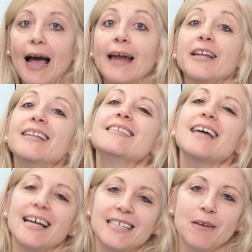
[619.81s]
And then
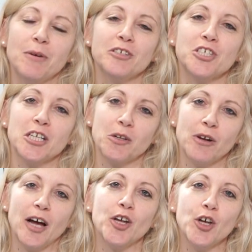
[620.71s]
daddy, when the
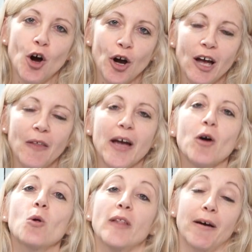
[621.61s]
children are younger, they
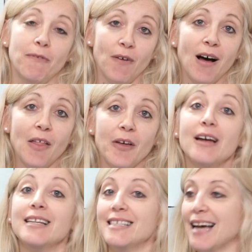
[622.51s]
call their father
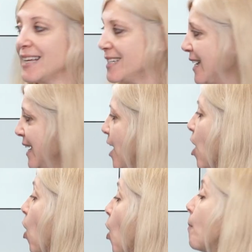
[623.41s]
daddy
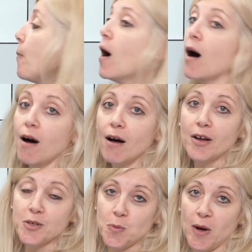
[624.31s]
or pa
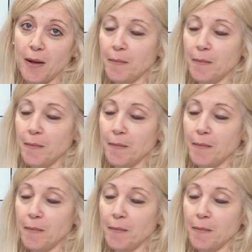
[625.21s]
as well.